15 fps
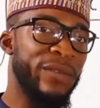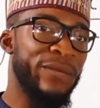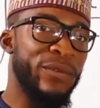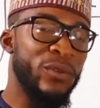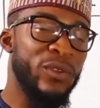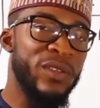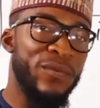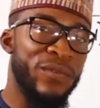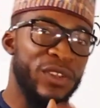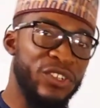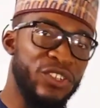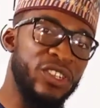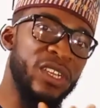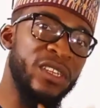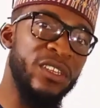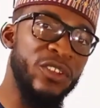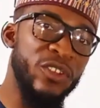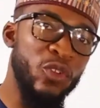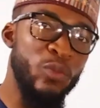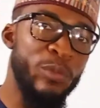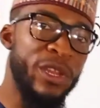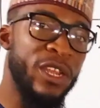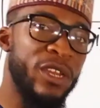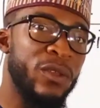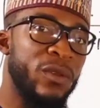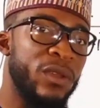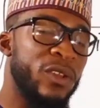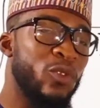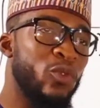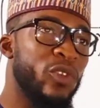if you differentiate the
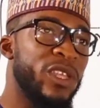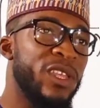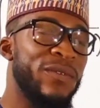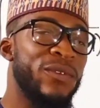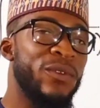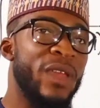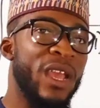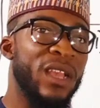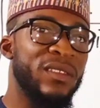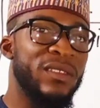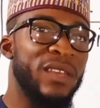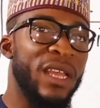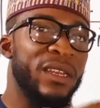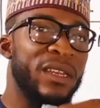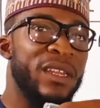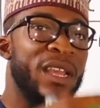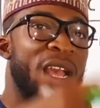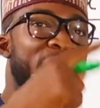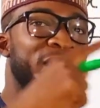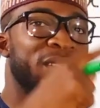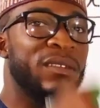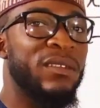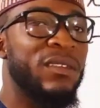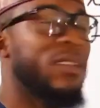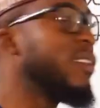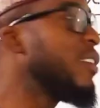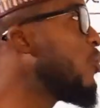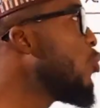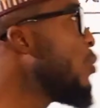denominator, it will give you exactly as the